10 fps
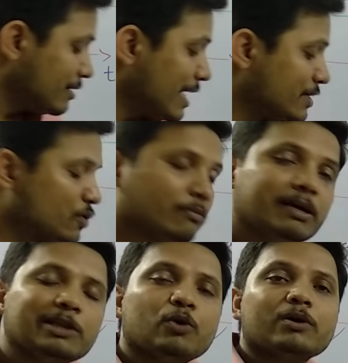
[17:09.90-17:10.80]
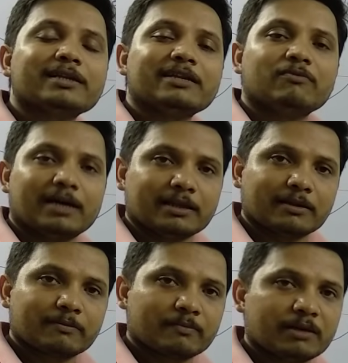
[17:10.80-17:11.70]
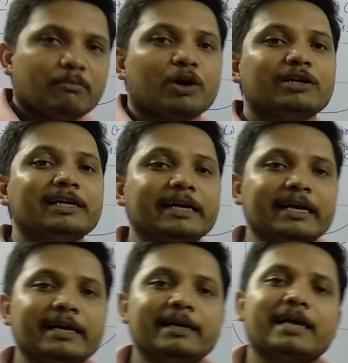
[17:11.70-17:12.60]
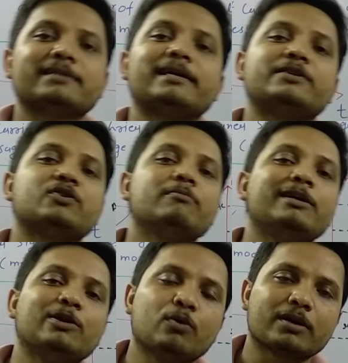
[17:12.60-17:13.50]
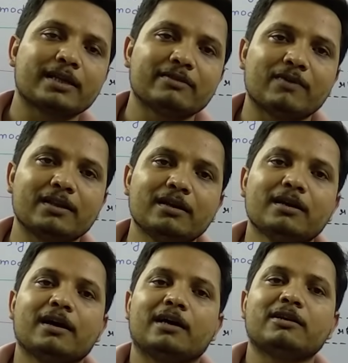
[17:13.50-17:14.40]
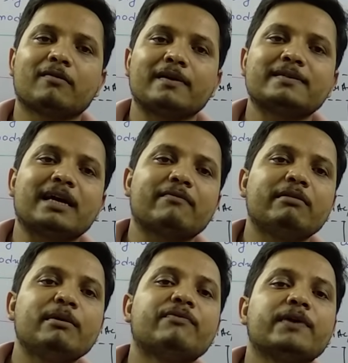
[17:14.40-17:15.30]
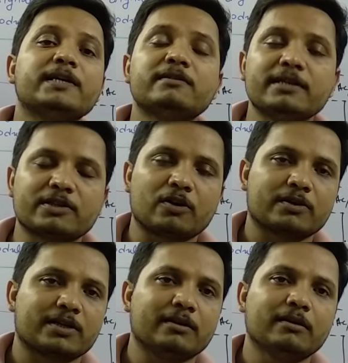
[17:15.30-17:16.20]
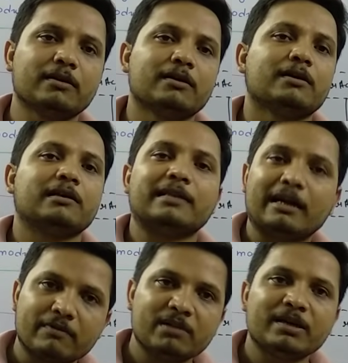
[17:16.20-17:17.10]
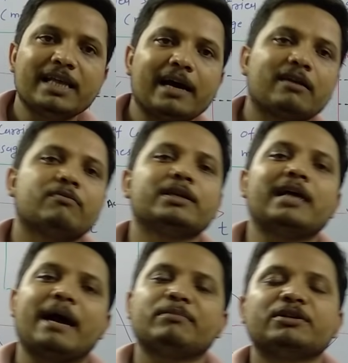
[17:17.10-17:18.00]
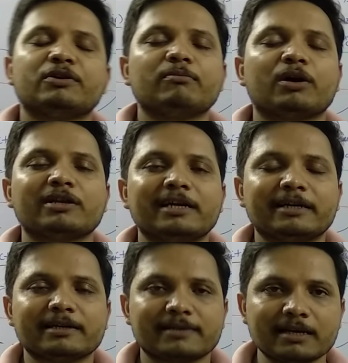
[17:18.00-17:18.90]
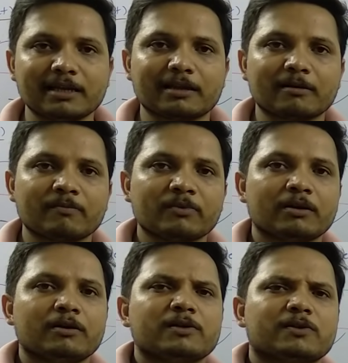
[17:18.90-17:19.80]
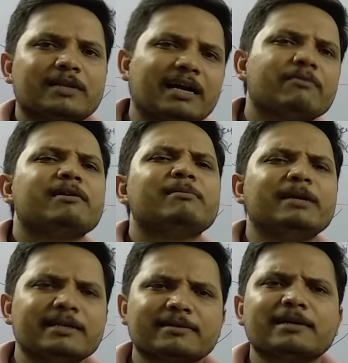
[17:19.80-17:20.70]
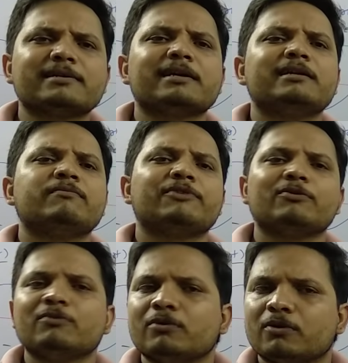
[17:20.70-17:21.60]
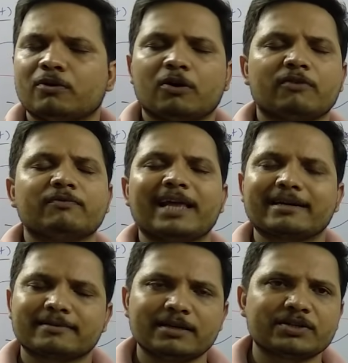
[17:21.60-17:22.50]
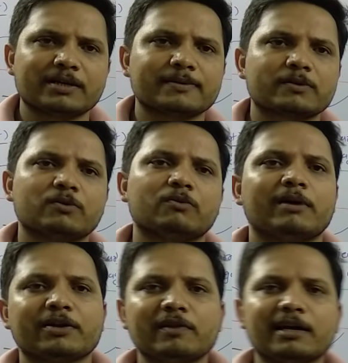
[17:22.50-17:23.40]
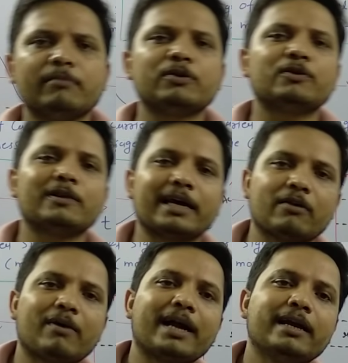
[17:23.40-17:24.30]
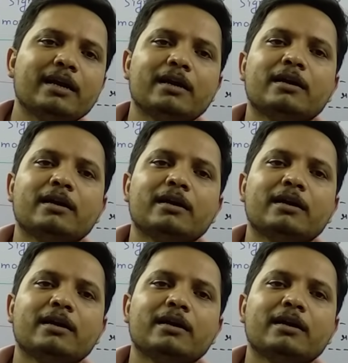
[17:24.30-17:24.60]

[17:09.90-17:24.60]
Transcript: that should be lower than 1. Modulating index that should be lower than 1. Otherwise there will be phase distortion that will be there with amplitude modulated signal. So that we will be discussing in few of next sessions where you will come to know like why